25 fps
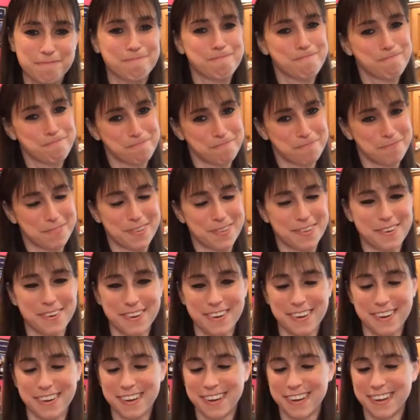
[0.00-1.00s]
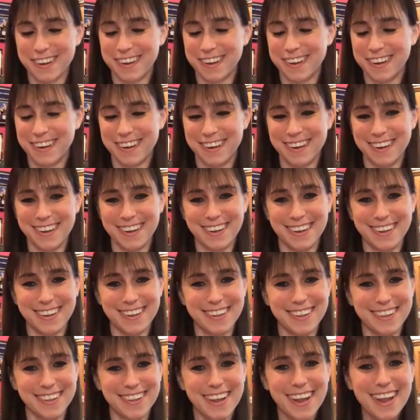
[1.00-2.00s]

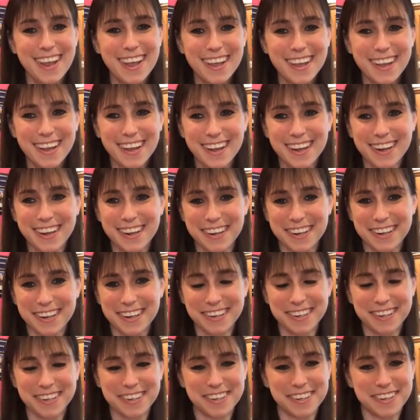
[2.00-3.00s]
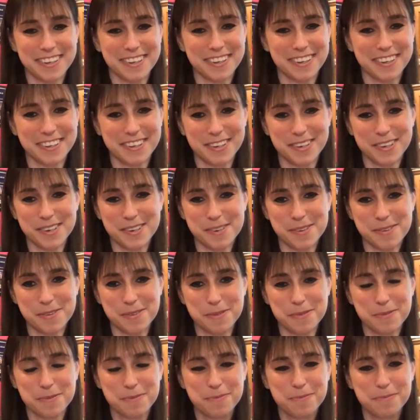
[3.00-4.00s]

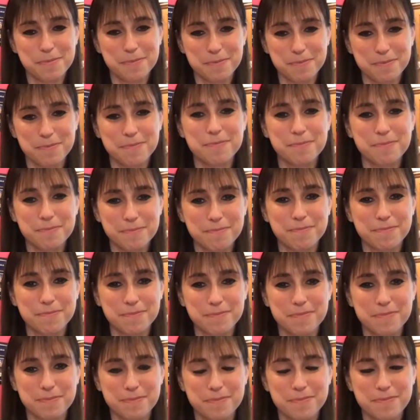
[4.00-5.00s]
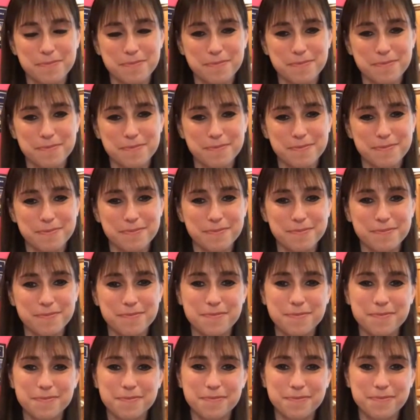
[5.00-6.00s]

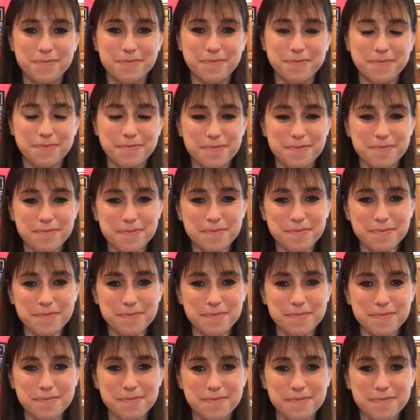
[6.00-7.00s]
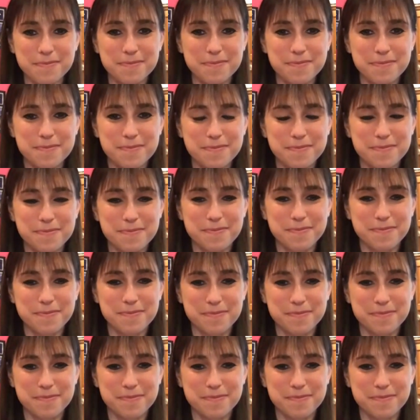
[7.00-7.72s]
[no speech]